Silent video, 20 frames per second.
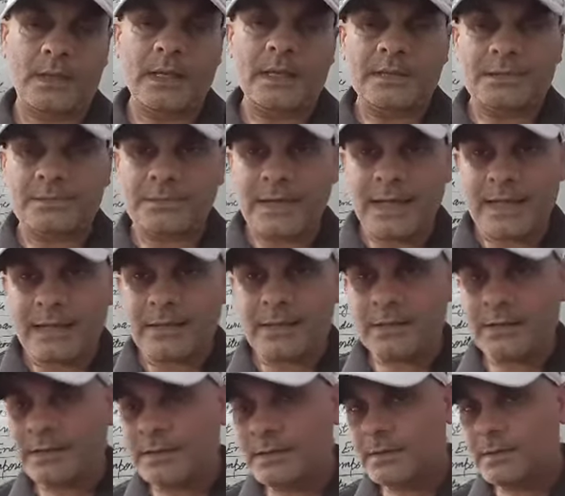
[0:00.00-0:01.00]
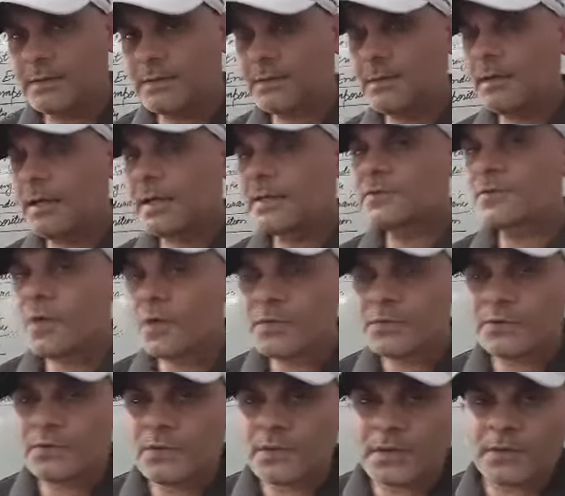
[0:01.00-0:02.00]
Strength is
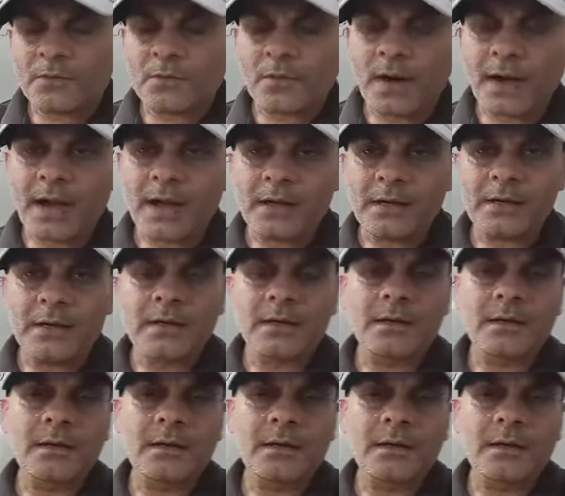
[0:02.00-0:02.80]
also required